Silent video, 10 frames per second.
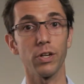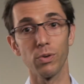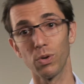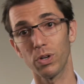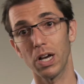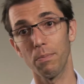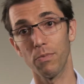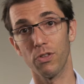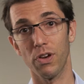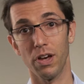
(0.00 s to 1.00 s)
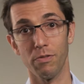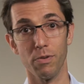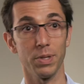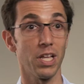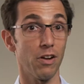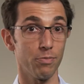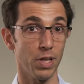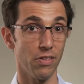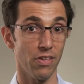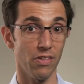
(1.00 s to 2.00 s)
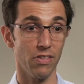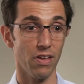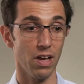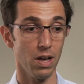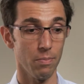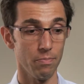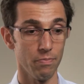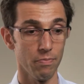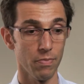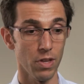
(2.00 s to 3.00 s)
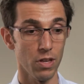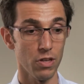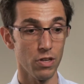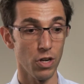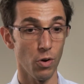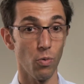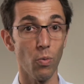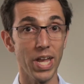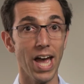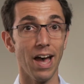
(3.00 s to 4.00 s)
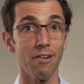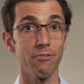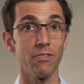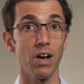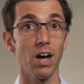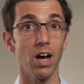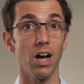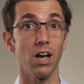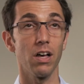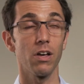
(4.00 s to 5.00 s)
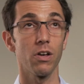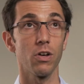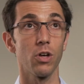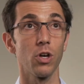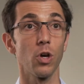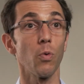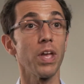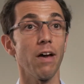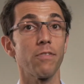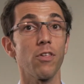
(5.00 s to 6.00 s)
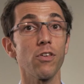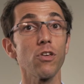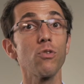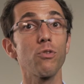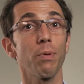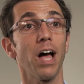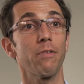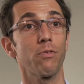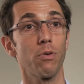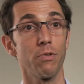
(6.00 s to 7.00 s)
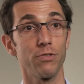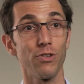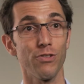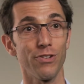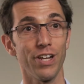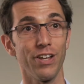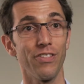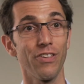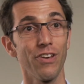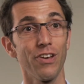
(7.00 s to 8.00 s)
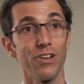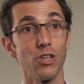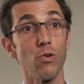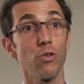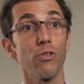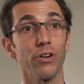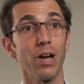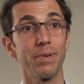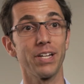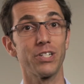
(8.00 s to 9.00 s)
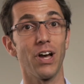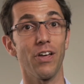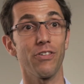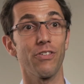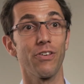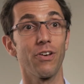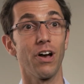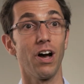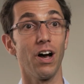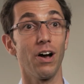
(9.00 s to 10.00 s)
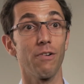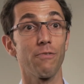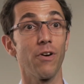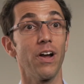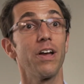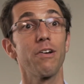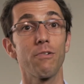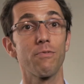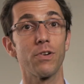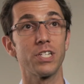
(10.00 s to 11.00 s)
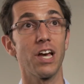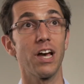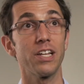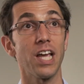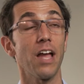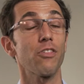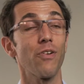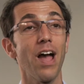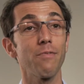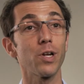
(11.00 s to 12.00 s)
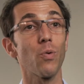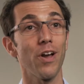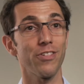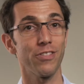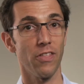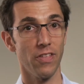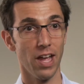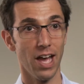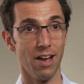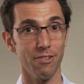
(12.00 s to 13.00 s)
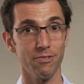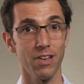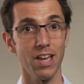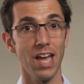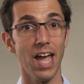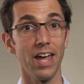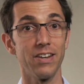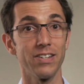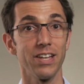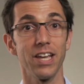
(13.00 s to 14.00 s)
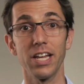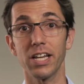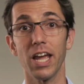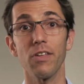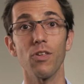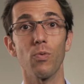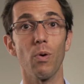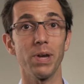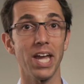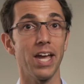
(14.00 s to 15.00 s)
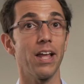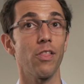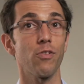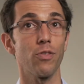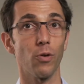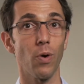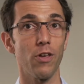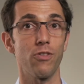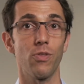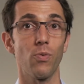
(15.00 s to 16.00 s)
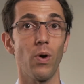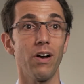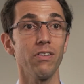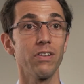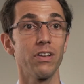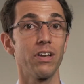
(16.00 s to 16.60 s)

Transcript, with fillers: at Google comes uh, from a lot of places. Um, you know, we have uh, we have this huge platform of user needs. Users are coming to us uh, for, for to, to answer every question that they have, and in cases where we can't answer their questions well,